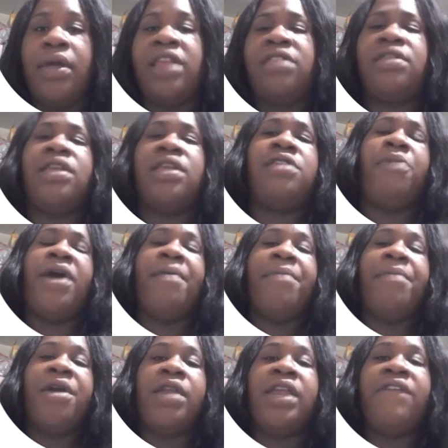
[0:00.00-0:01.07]
it's
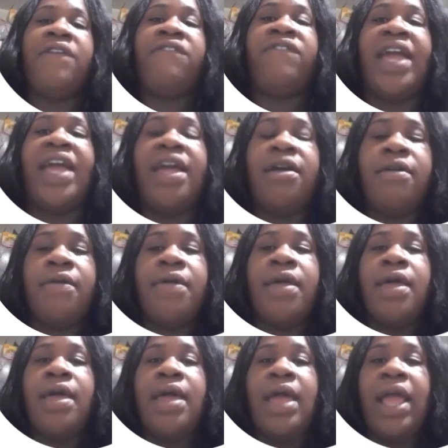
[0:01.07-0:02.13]
primarily found
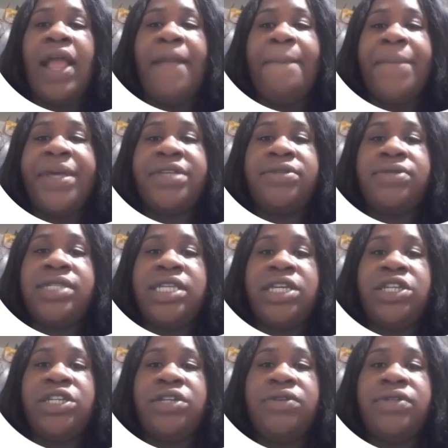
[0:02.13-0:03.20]
in muscle
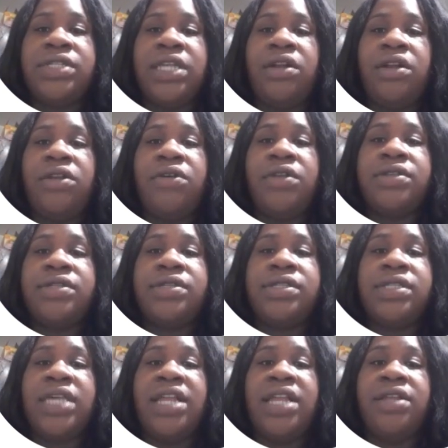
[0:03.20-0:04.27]
tissues, including
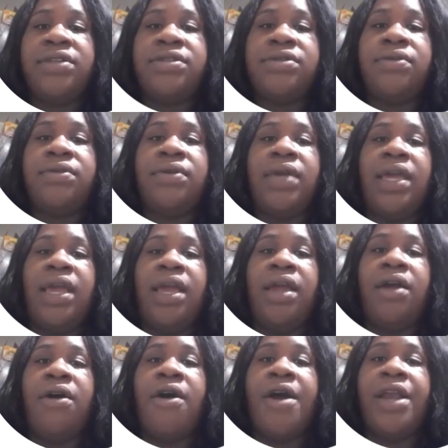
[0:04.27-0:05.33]
skeletal
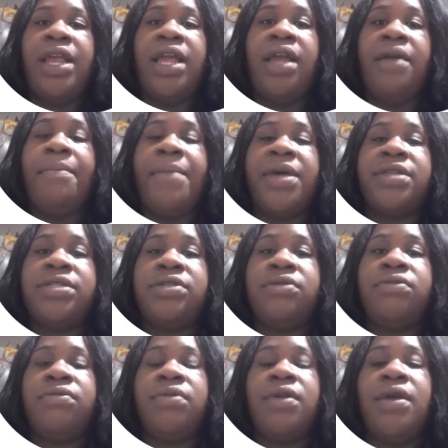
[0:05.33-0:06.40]
and cardiac
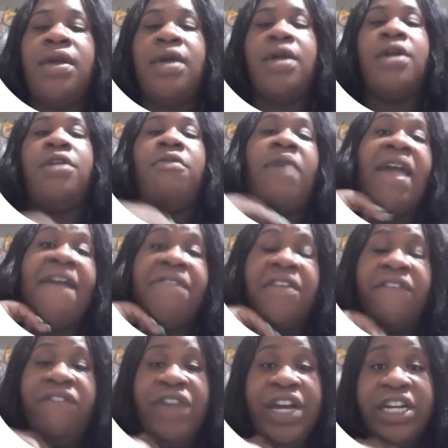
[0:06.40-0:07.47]
muscle. You have
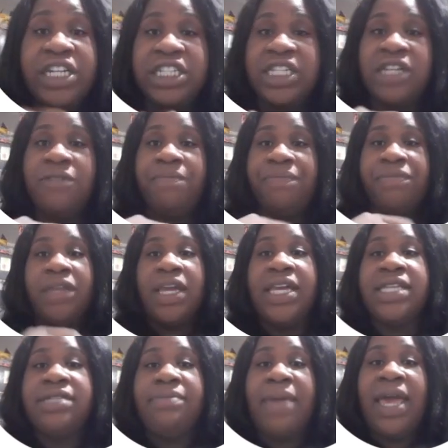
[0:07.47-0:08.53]
the function.
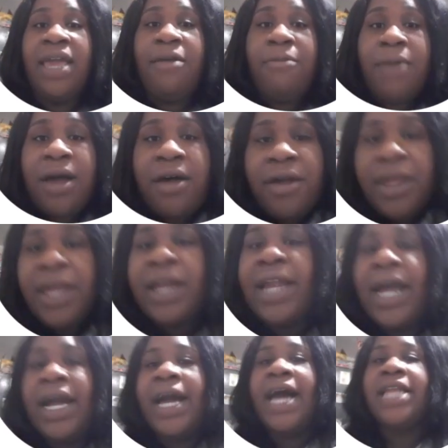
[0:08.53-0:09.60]
Its main role in
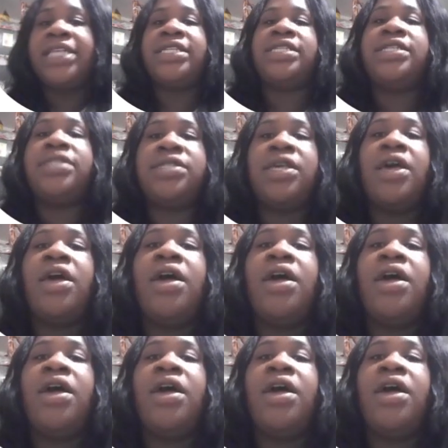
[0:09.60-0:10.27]
glycolysis,